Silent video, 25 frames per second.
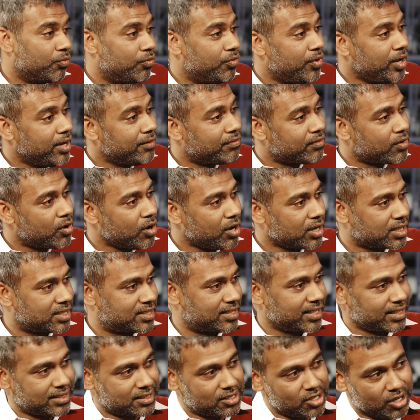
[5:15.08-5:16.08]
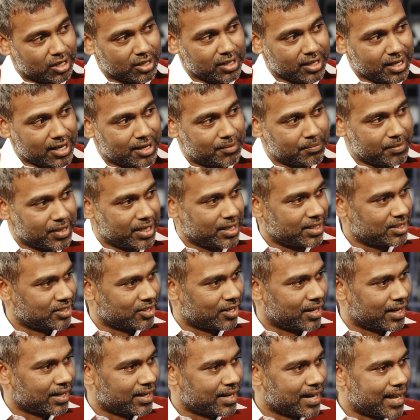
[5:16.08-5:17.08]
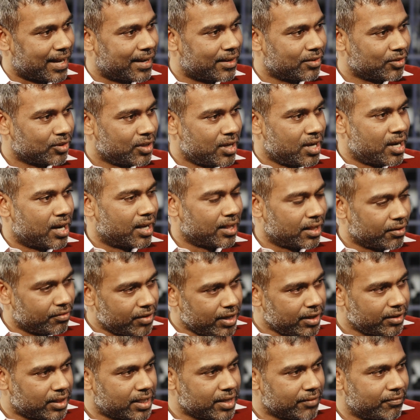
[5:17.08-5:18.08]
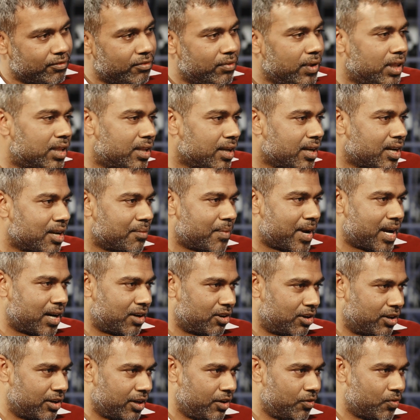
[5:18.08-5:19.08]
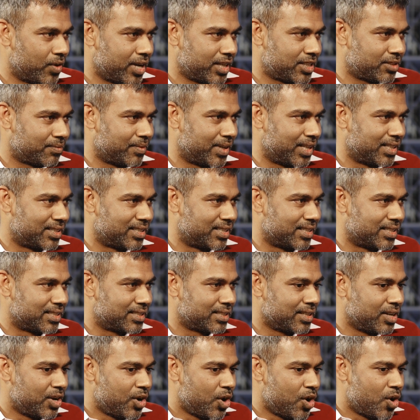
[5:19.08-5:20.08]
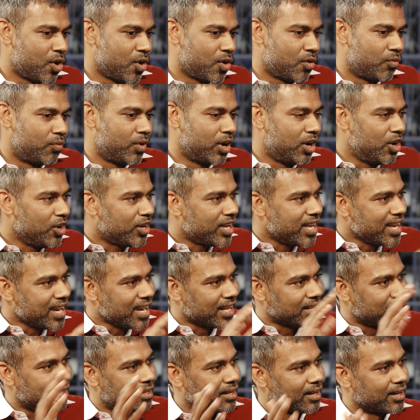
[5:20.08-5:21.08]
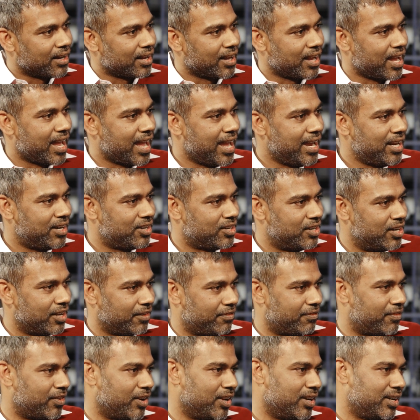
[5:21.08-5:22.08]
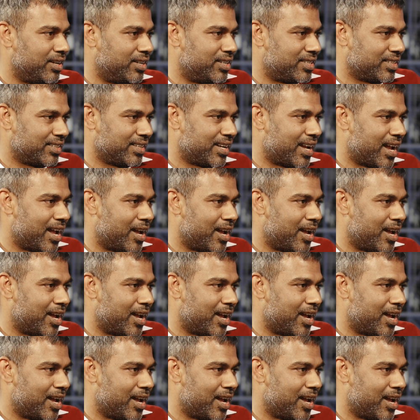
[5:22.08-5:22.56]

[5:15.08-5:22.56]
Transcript: We've got 6 daughter companies right now, and the way we think about our investments is we're looking at the 8 different